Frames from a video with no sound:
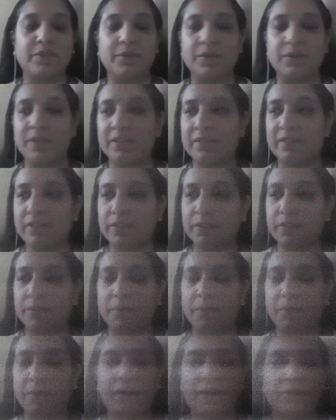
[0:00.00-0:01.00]
in certain
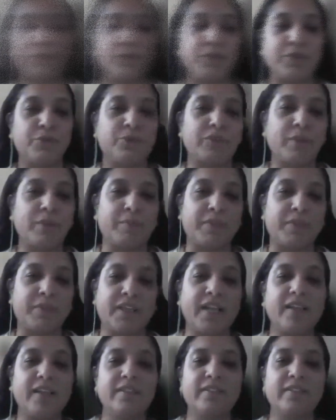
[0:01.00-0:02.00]
parts we do
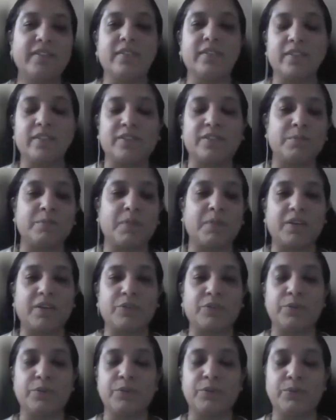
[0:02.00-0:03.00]
something else, in certain
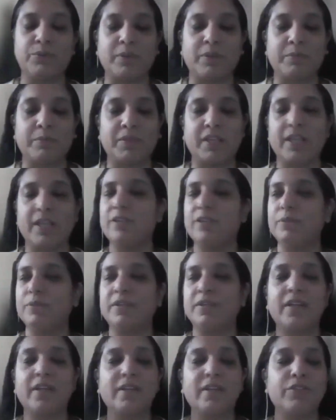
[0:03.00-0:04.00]
parts we do something else,
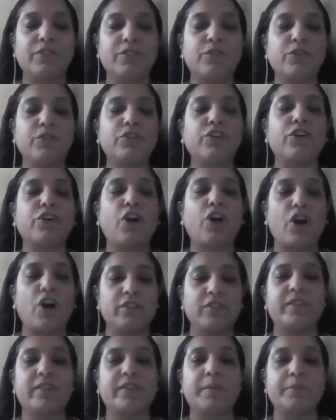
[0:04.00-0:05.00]
but the
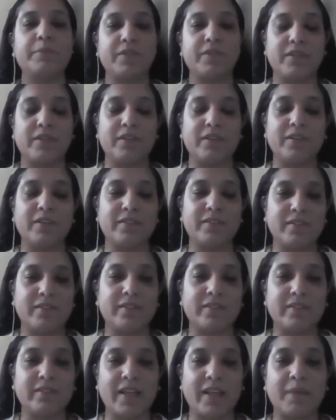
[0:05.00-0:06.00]
concept is the
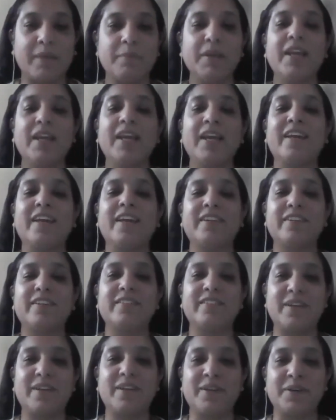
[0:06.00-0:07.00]
same. It is
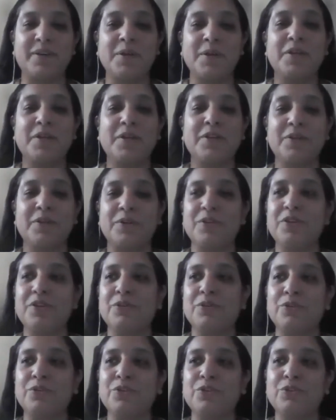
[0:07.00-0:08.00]

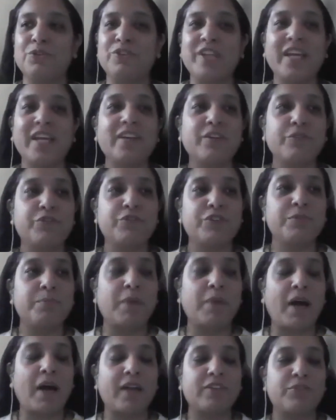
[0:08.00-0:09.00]
you take different
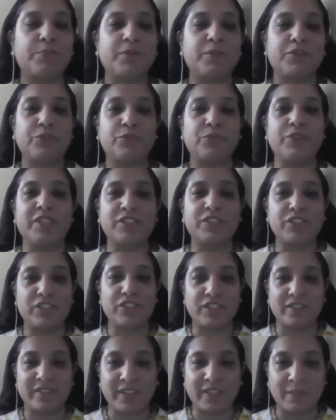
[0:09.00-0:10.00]
paths, but you reach
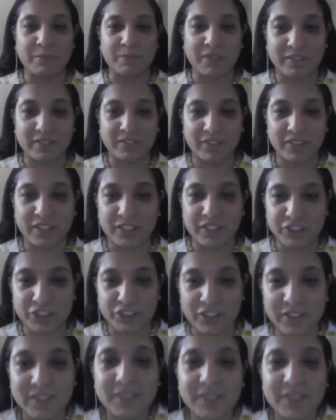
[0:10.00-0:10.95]
the same destination.